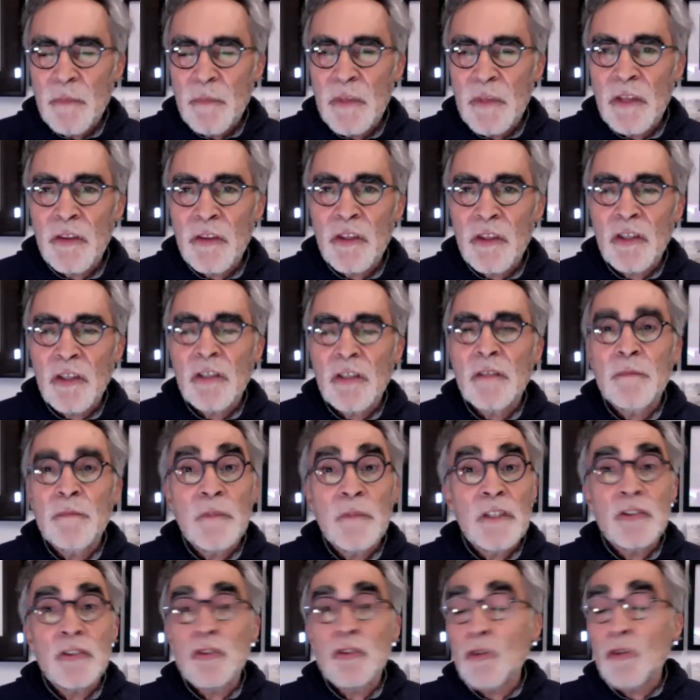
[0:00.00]
the the
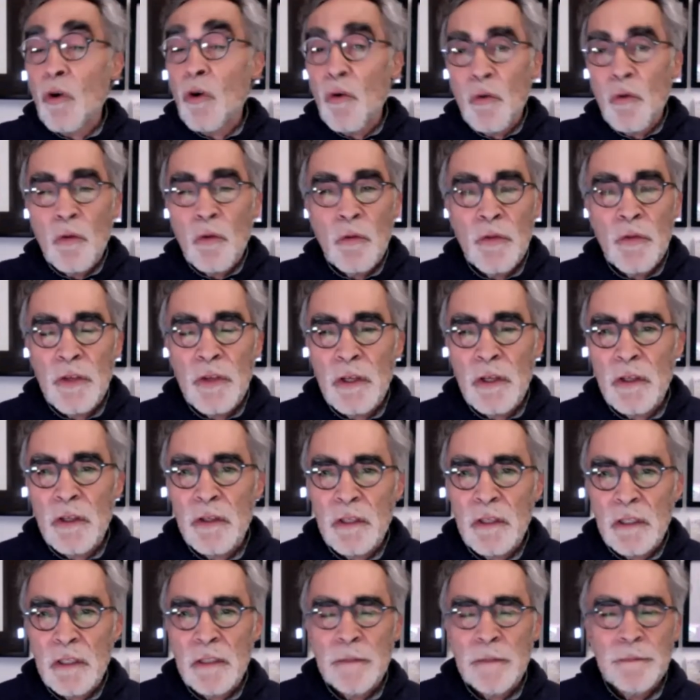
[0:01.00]
the soul, the
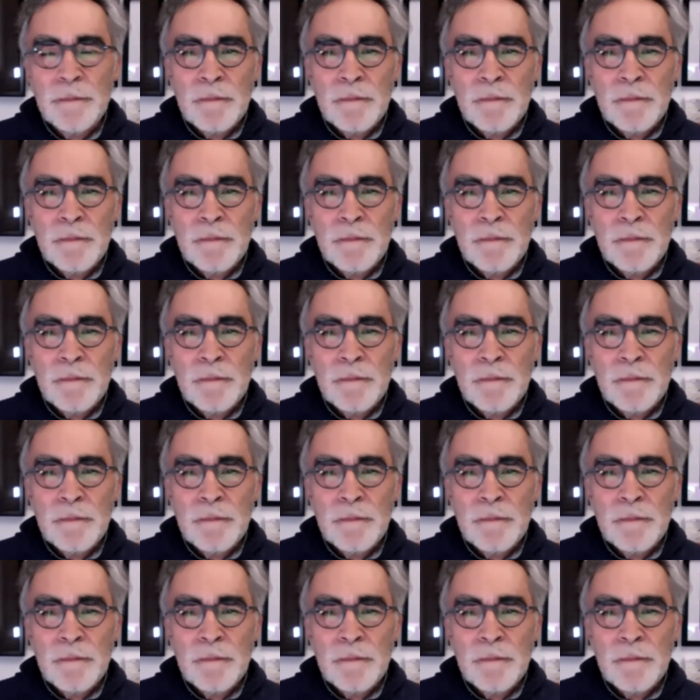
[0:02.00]
the